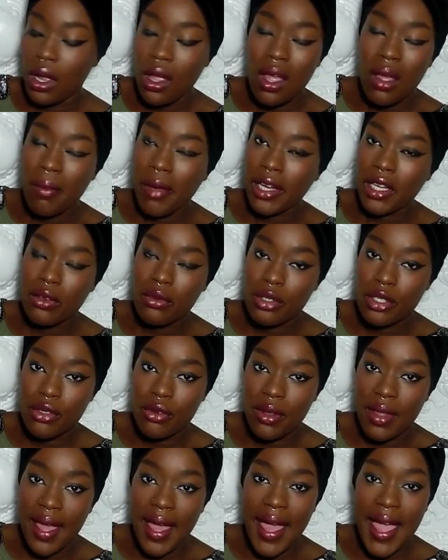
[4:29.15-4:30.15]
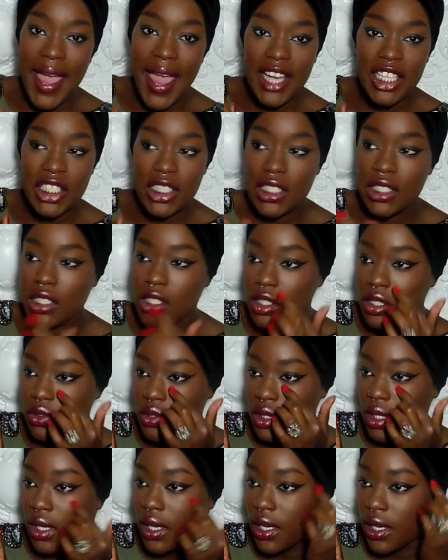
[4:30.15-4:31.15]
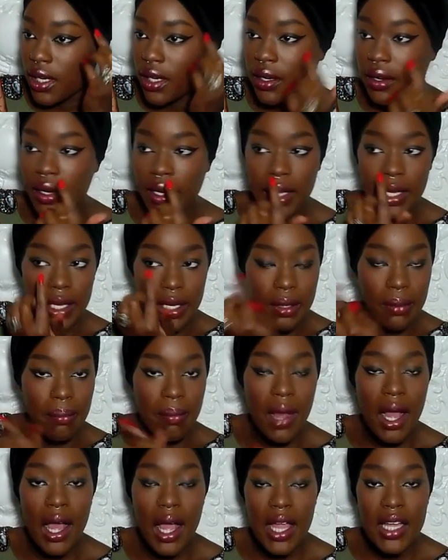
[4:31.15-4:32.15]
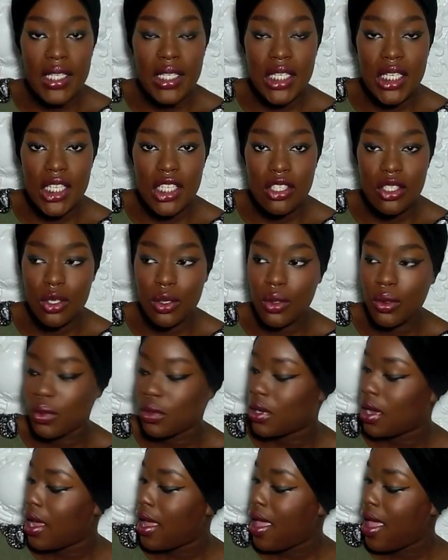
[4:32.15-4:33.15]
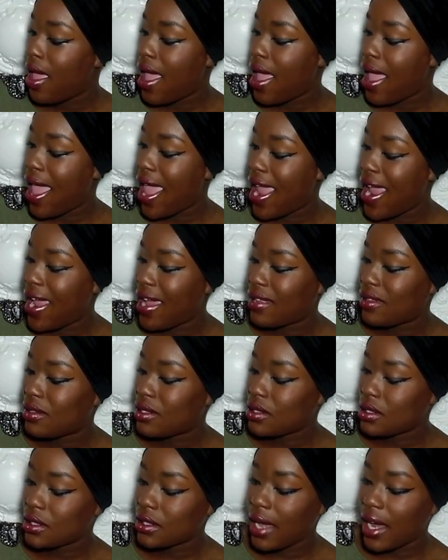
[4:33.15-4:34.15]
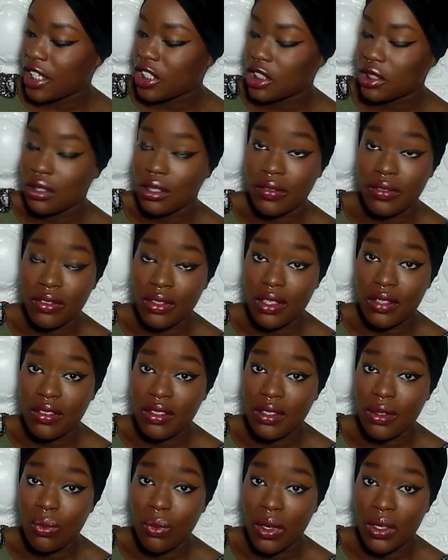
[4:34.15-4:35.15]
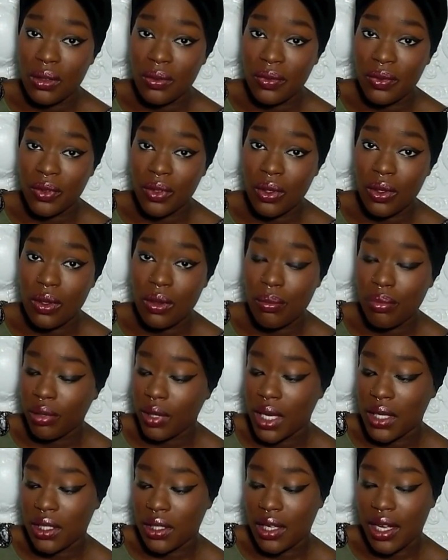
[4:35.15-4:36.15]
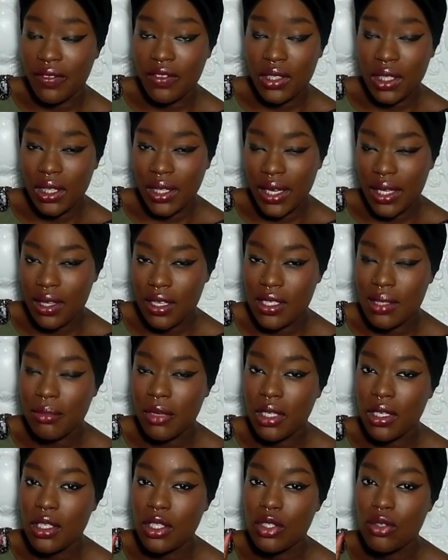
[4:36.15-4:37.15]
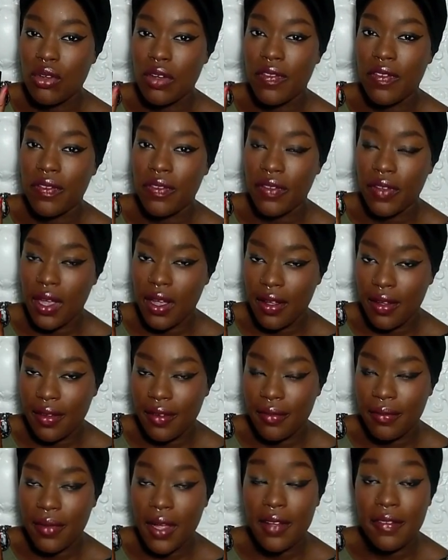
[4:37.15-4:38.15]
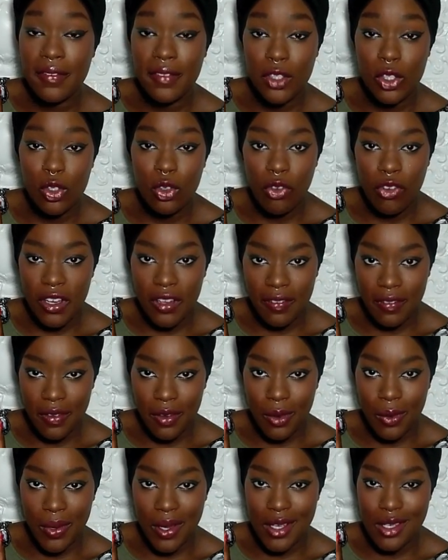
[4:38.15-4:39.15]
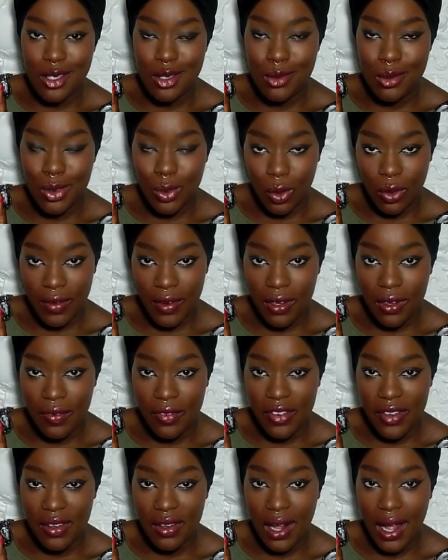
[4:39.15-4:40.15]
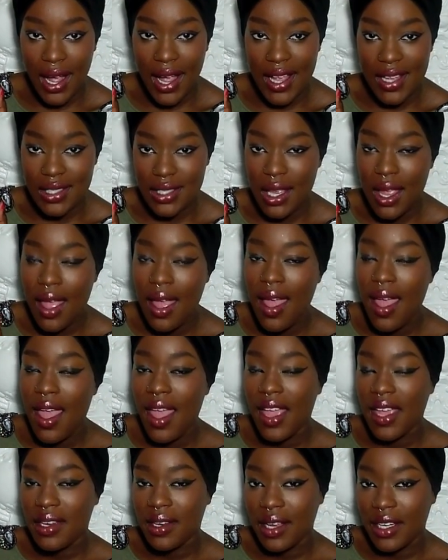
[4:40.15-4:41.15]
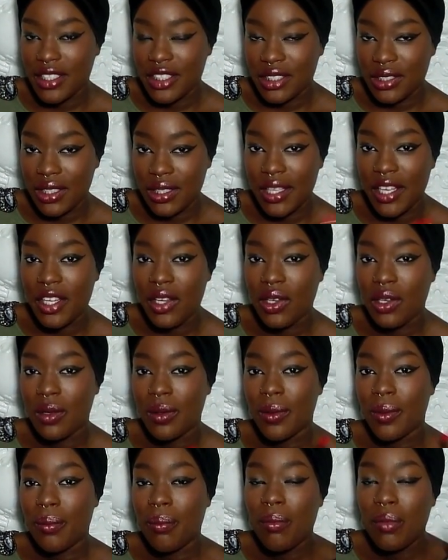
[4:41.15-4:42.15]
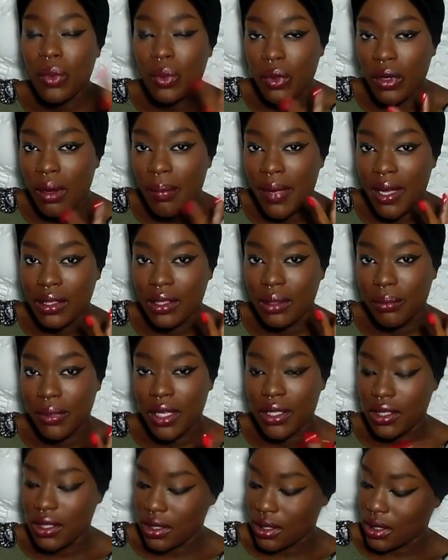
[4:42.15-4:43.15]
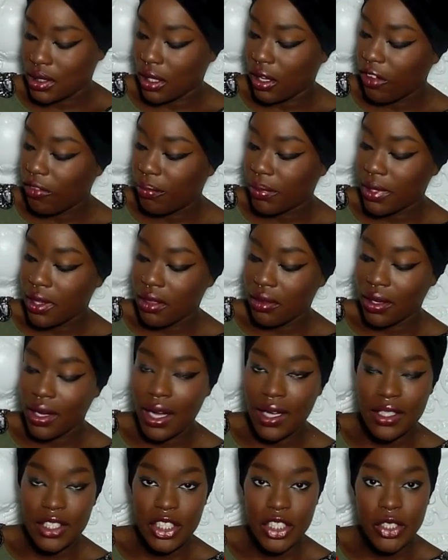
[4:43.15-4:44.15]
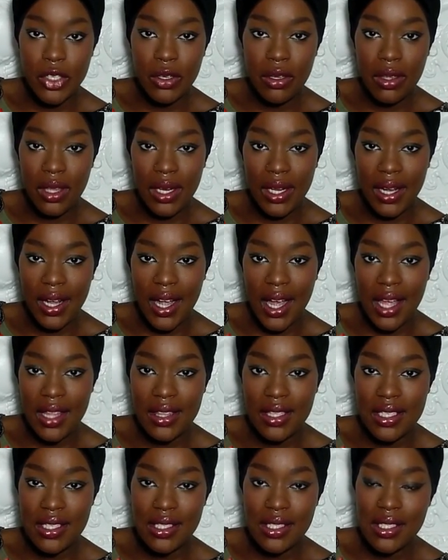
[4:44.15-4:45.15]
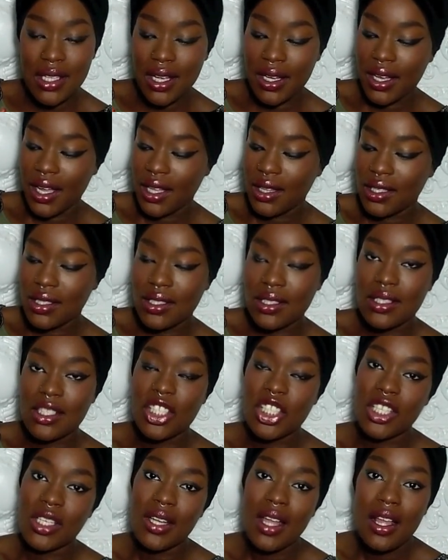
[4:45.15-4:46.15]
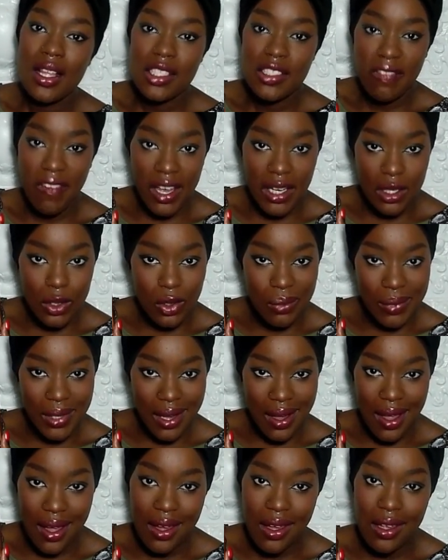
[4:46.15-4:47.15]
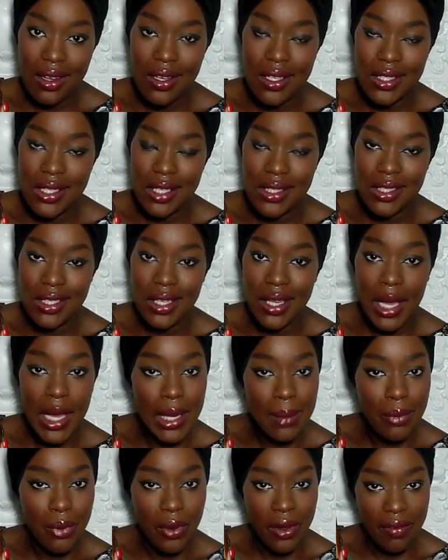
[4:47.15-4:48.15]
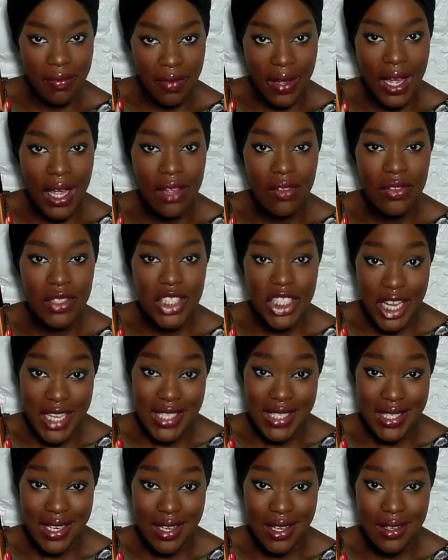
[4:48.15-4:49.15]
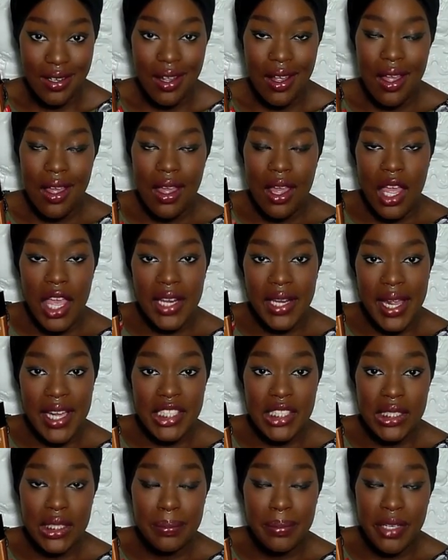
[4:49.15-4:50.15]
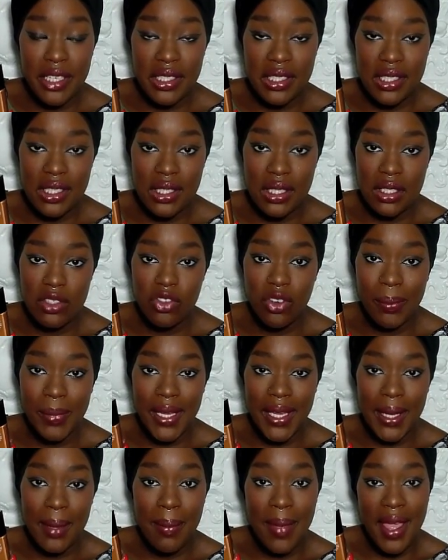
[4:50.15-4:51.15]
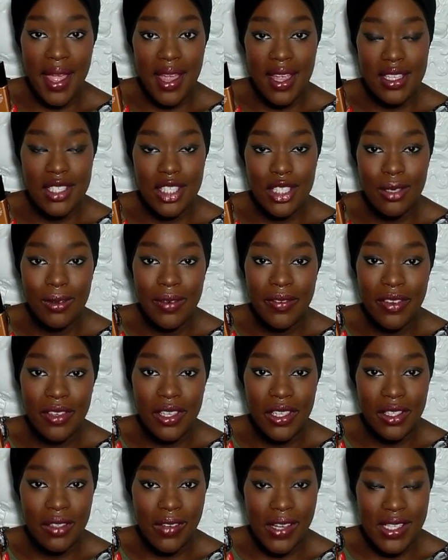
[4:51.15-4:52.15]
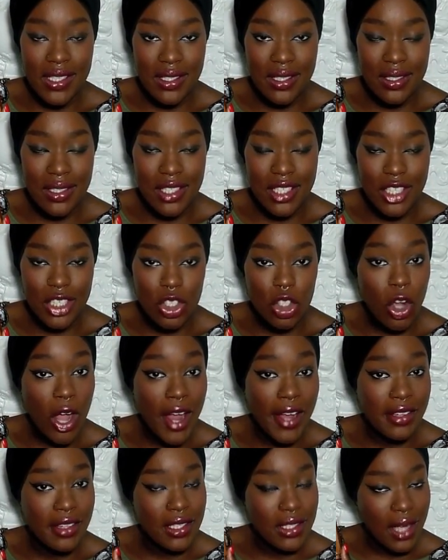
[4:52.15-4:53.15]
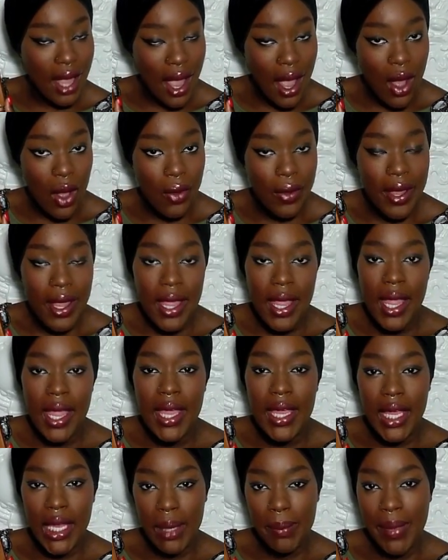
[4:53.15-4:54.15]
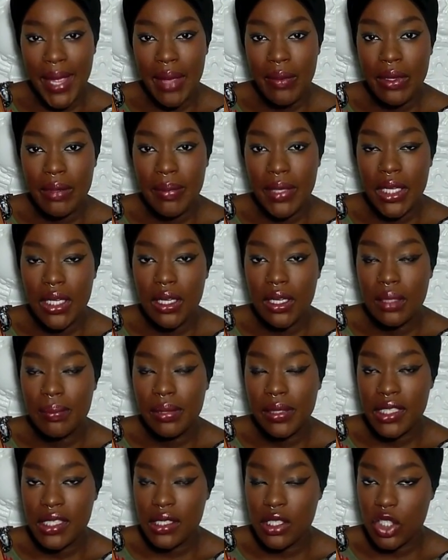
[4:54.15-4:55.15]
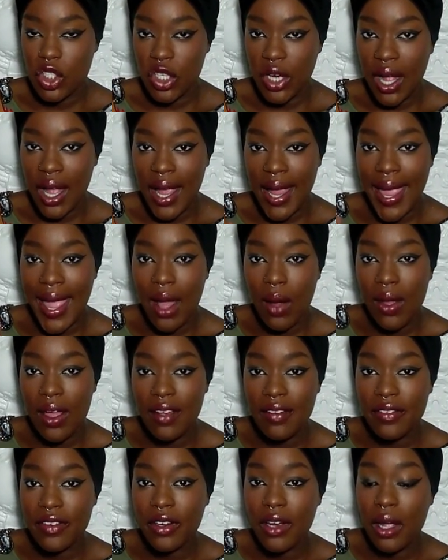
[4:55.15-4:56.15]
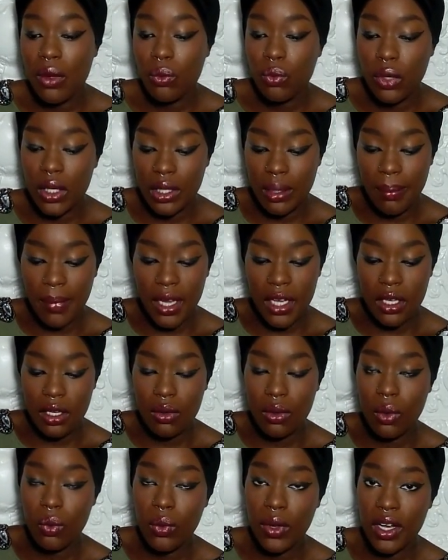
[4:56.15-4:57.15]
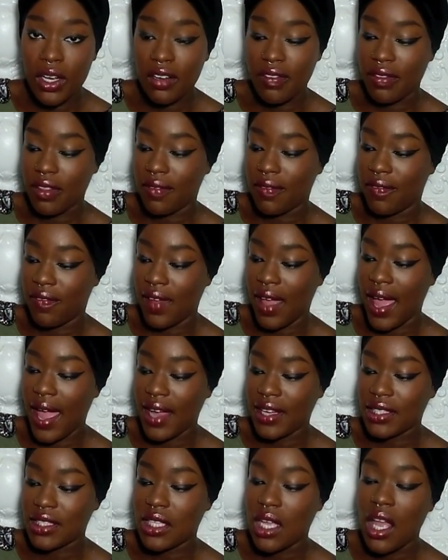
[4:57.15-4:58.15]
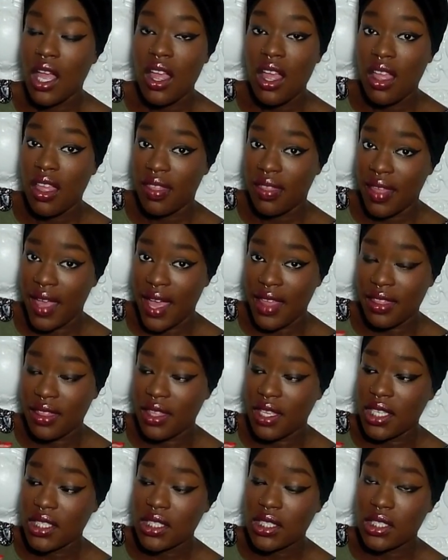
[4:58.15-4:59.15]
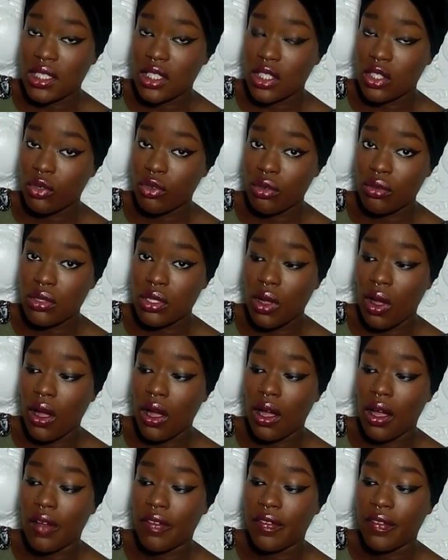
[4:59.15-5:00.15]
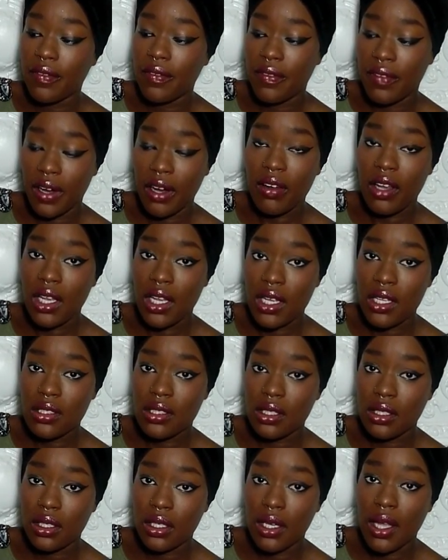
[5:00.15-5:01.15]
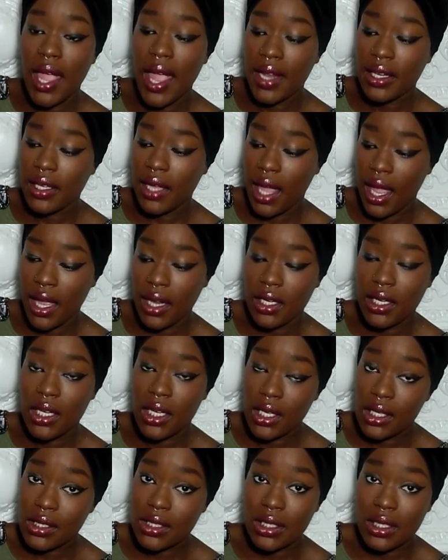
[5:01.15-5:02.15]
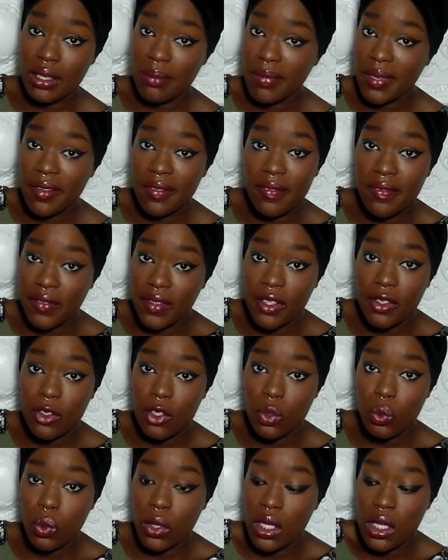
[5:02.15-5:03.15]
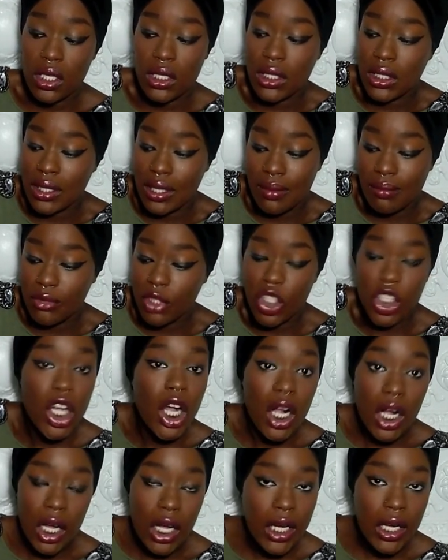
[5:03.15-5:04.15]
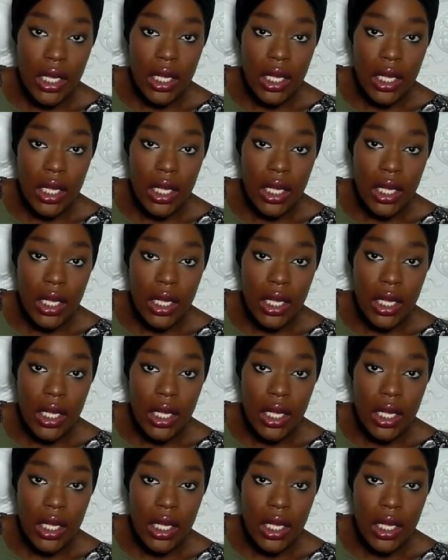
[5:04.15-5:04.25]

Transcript: If I don't do that, I actually just use it here in my T-zone, and this is actually a really really wonderful product. I really like this. I'm gonna do a, a, a full review and tutorial for you guys and actually let you know more about the product itself, but I thought I'd show you that I got this. Again, this is Chanel's Vitalumiere in Intensity eight point five Chestnut, and I actually purchased this from eBay, so if you're interested in trying this out, eBay would be a good place to try. However, I want to make you aware of the fact that this screws off very easily and can easily be filled with some junk